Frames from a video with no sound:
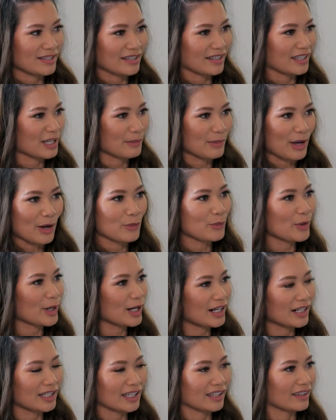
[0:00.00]
thinking about
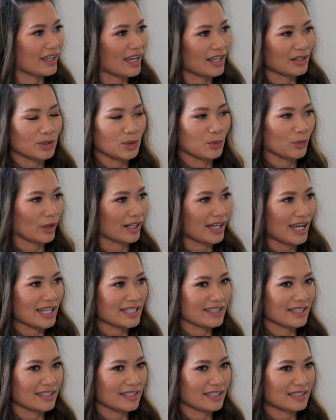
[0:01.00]
work and like new work
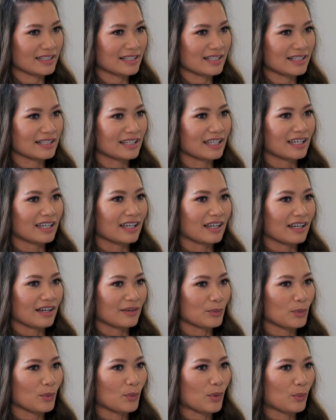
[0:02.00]
ideas.
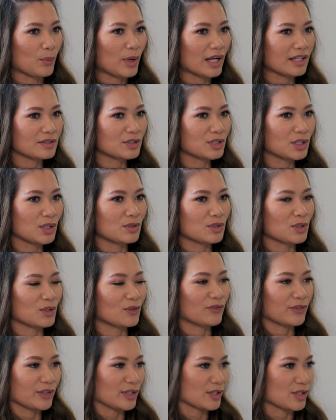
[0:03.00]
What do you do
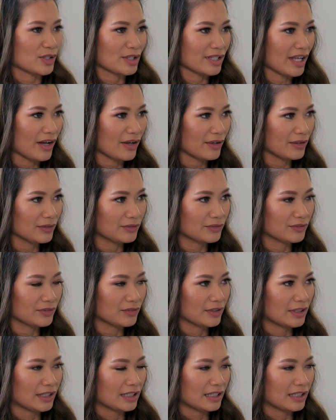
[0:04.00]
for yourself